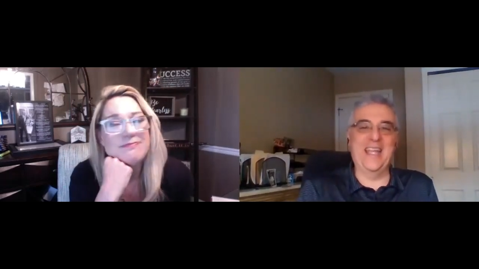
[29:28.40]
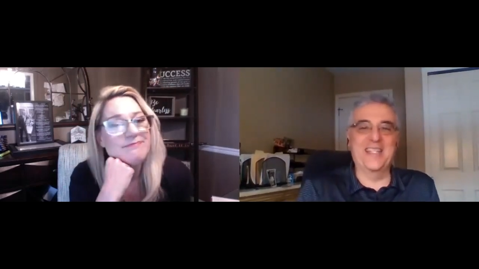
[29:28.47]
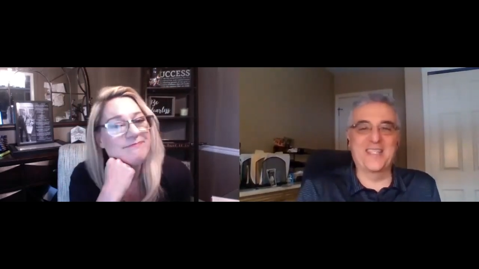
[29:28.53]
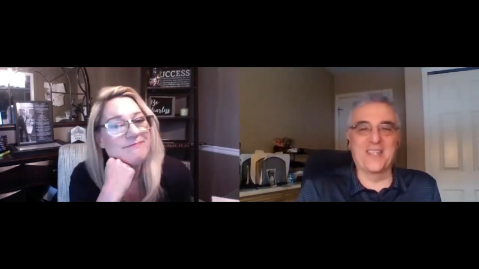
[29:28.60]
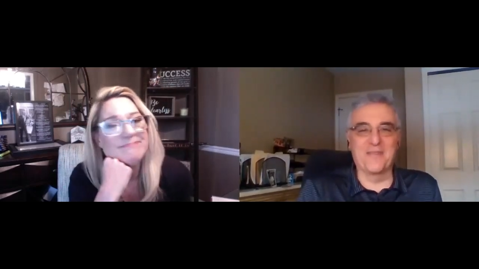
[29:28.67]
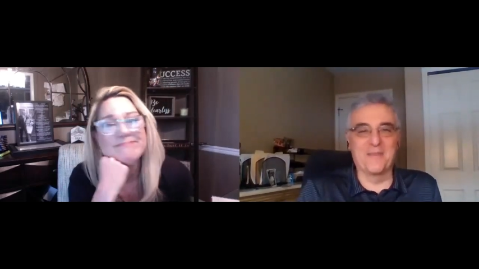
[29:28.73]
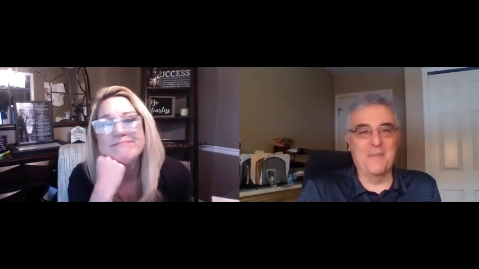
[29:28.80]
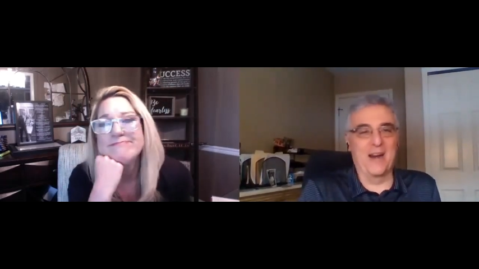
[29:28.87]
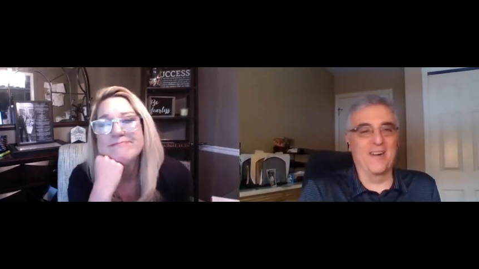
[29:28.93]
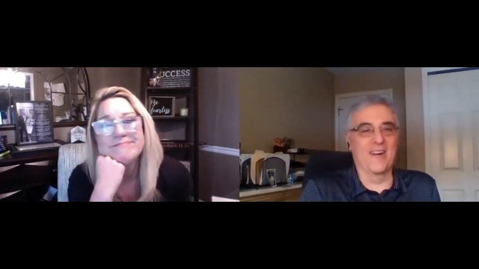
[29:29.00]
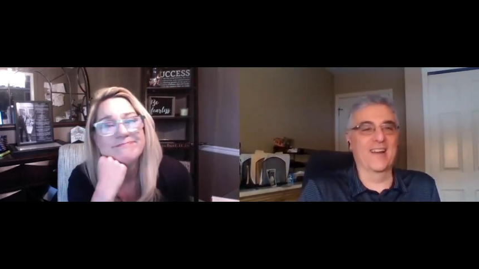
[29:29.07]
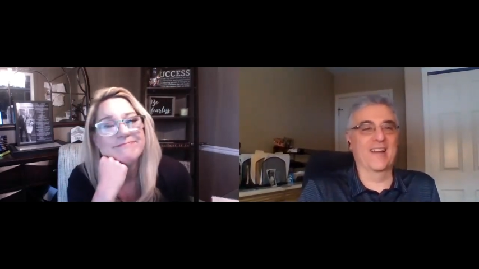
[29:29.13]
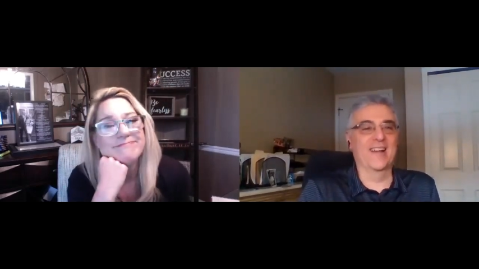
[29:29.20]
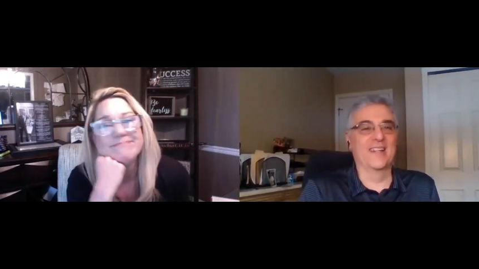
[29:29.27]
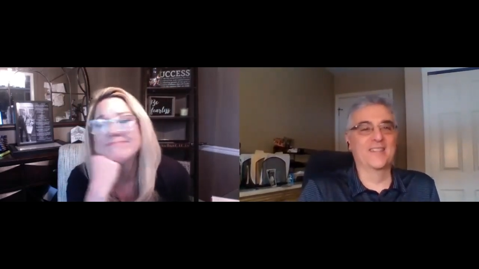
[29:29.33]
Speaker 1: States of
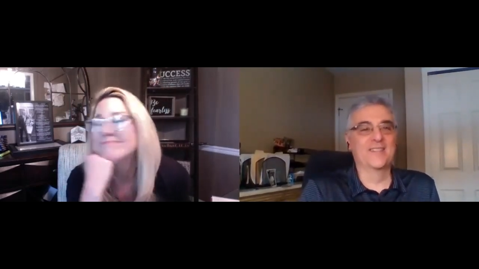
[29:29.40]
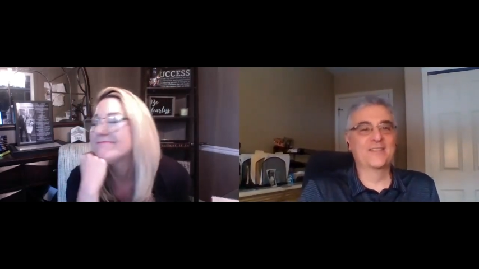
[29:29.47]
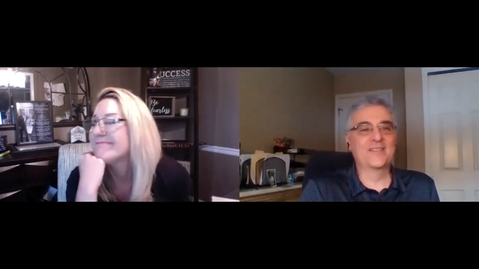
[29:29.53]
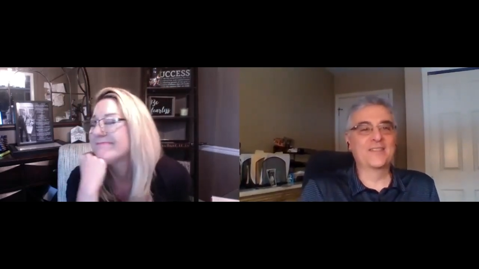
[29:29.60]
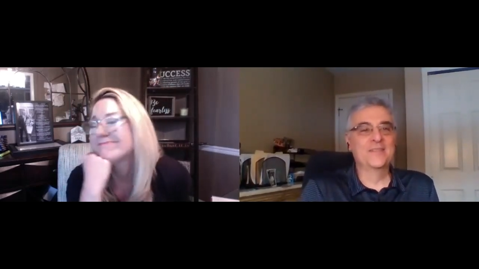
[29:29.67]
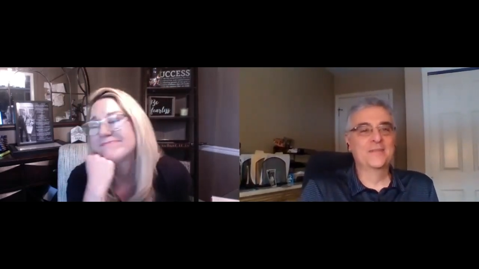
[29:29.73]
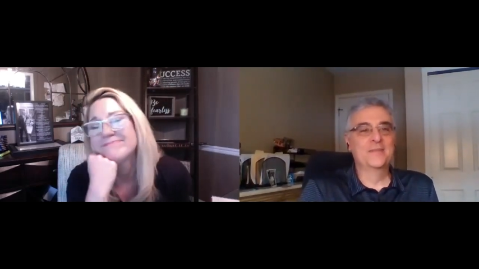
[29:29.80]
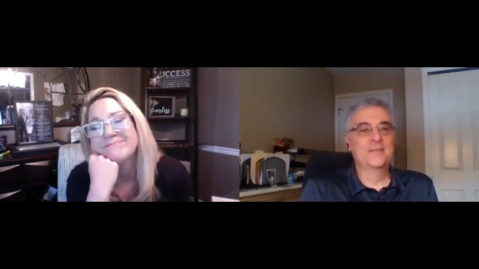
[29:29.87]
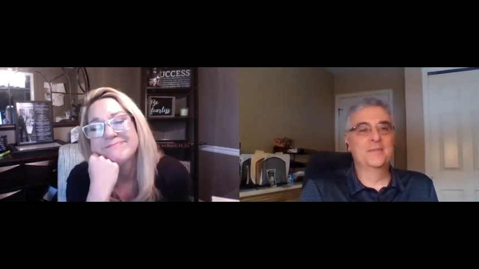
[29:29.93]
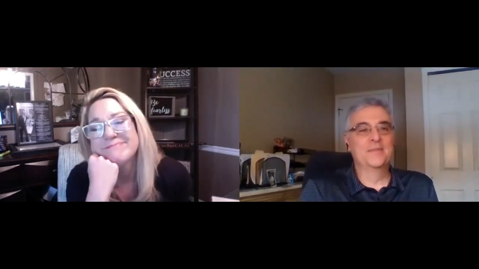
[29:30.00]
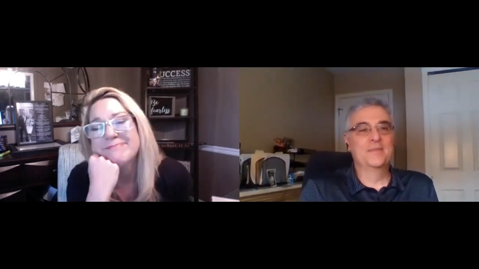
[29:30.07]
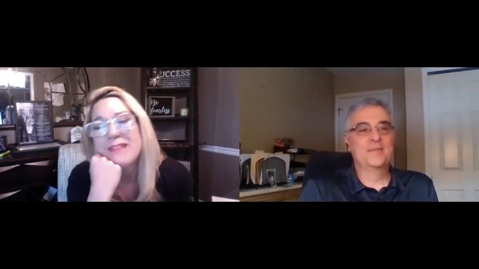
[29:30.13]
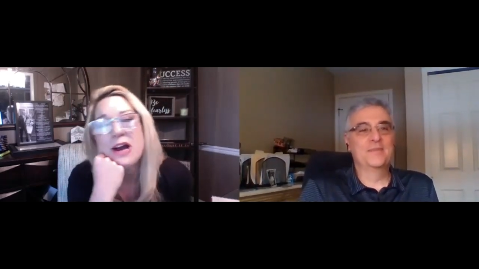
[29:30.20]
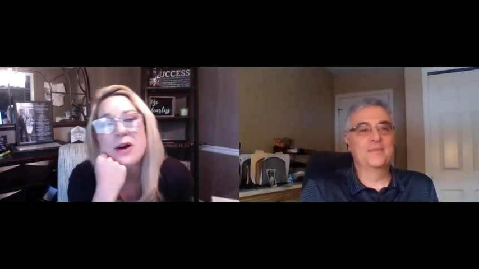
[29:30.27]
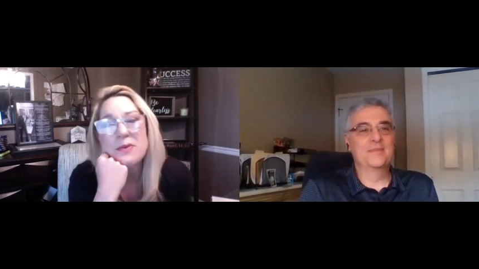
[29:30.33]
America.
Speaker 2: No,
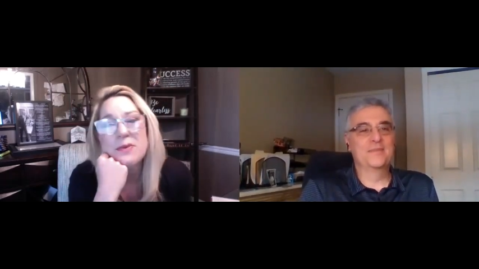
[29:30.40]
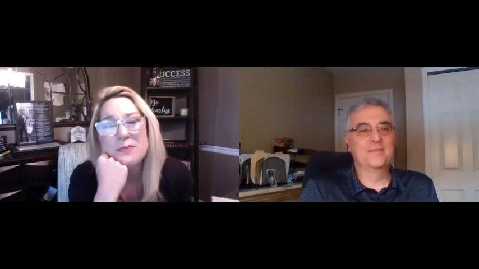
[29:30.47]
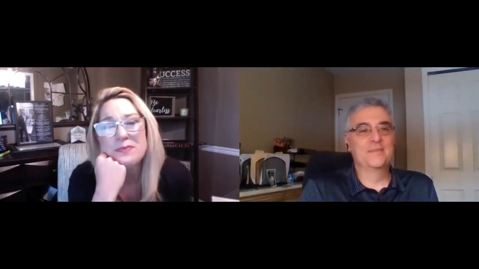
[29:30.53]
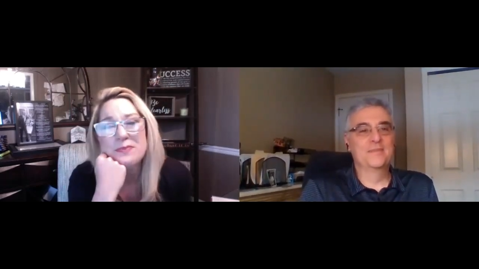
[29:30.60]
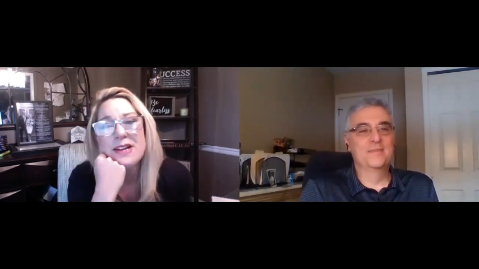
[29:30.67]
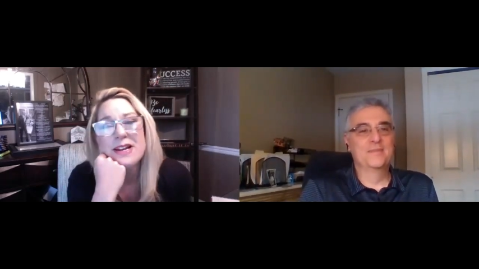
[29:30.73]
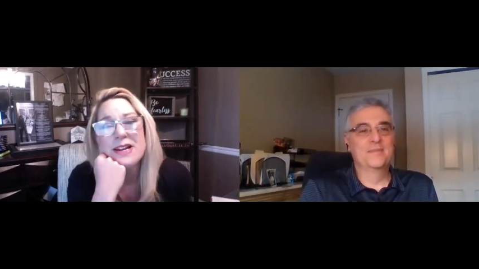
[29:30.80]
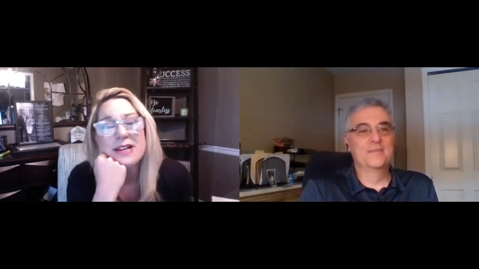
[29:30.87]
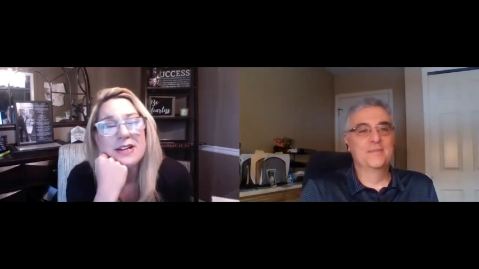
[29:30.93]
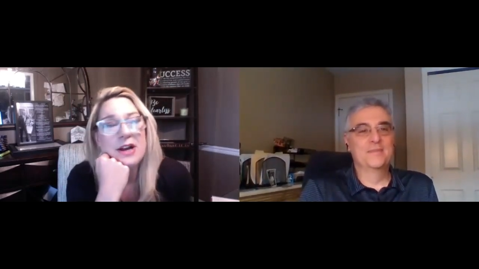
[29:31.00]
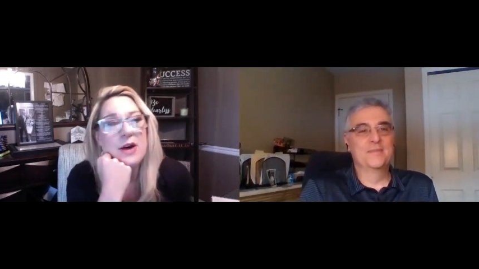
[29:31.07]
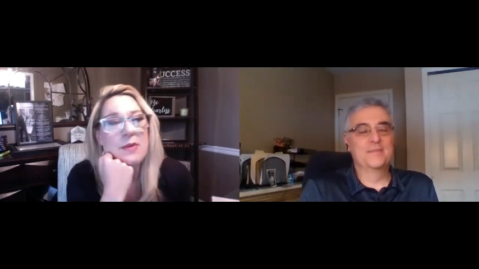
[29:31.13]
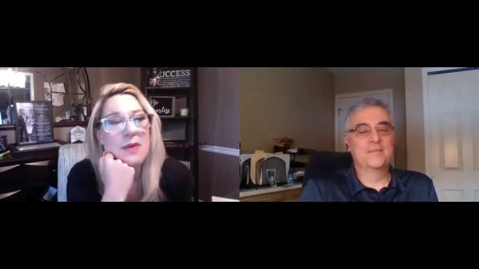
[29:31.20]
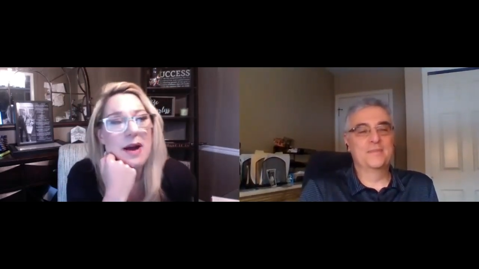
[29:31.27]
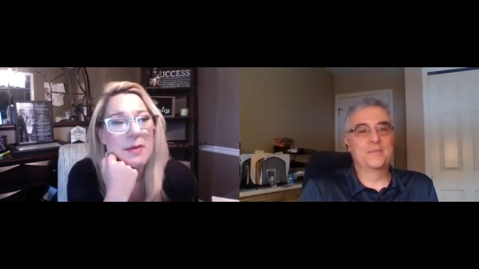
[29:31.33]
no, I'm
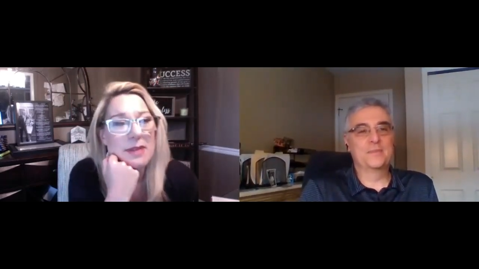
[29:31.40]
on the